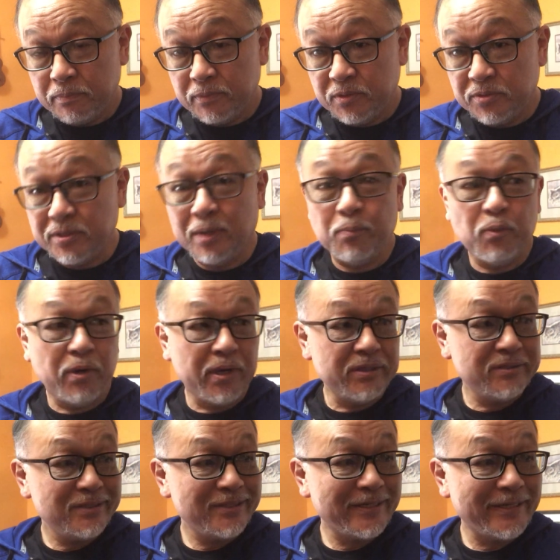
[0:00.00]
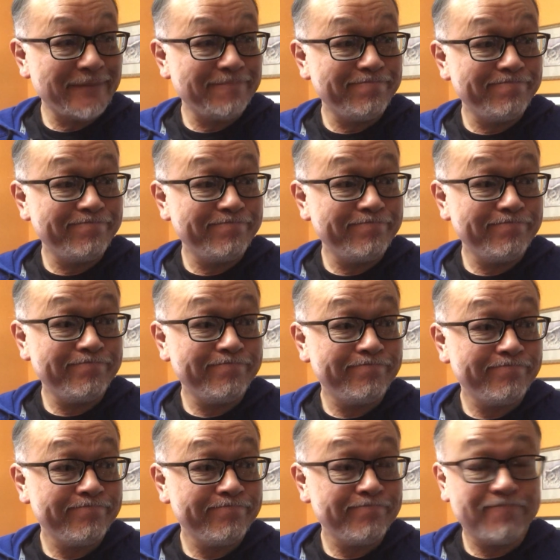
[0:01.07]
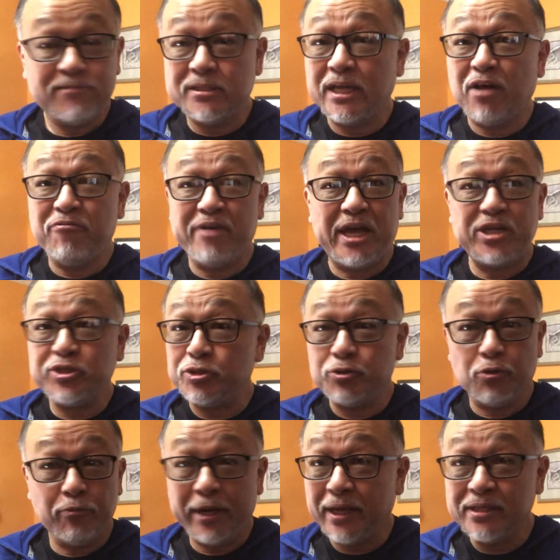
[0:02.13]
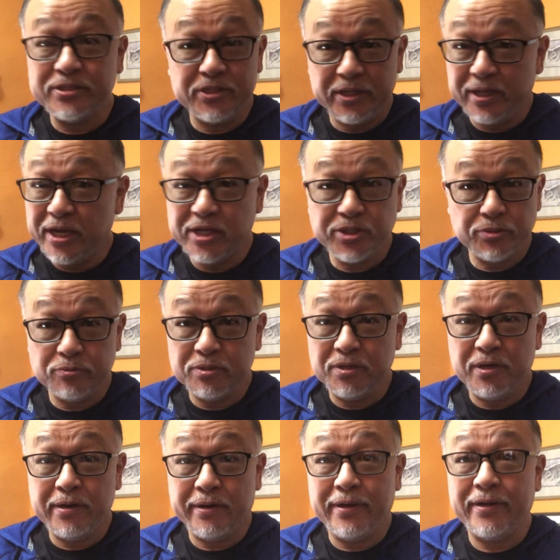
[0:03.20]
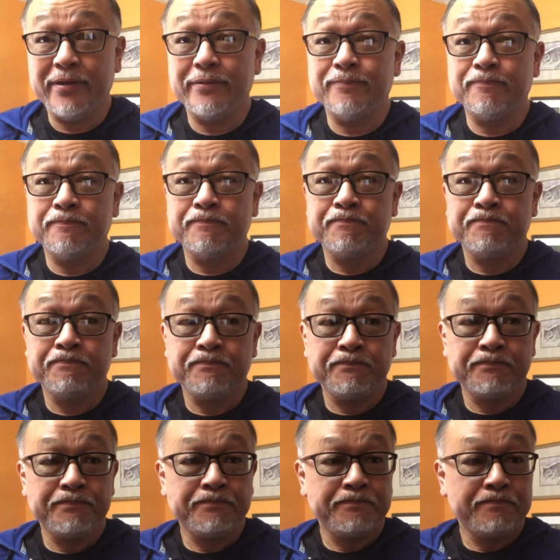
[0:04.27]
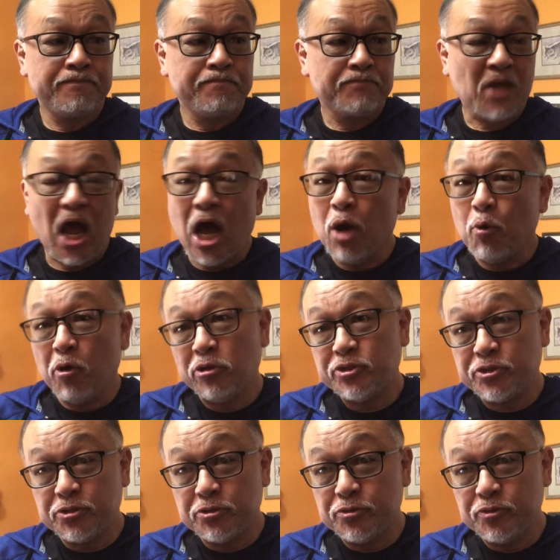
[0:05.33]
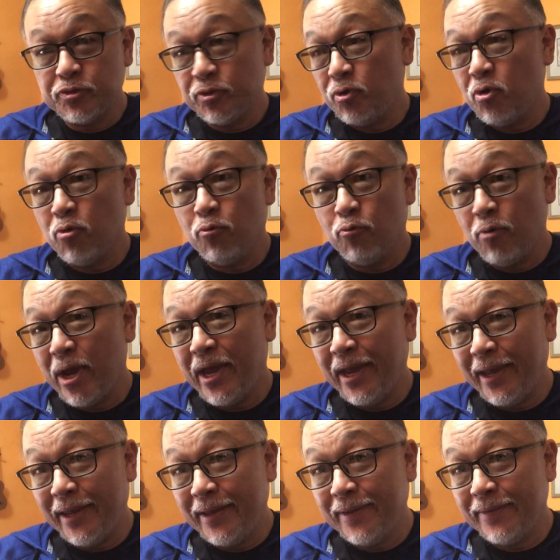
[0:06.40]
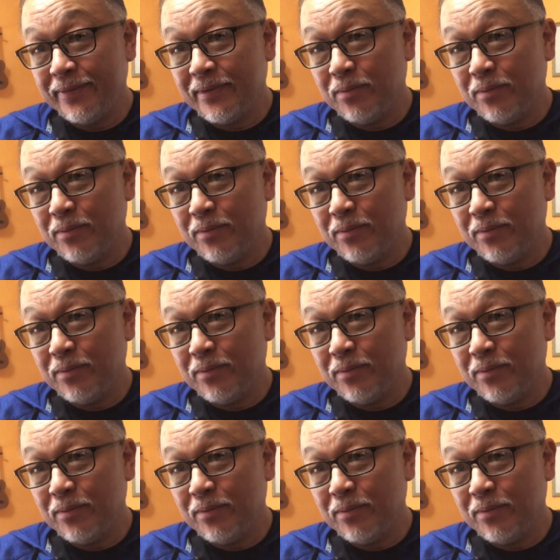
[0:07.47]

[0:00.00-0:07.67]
Someone's salvation or reconciliation with God. How our children are raised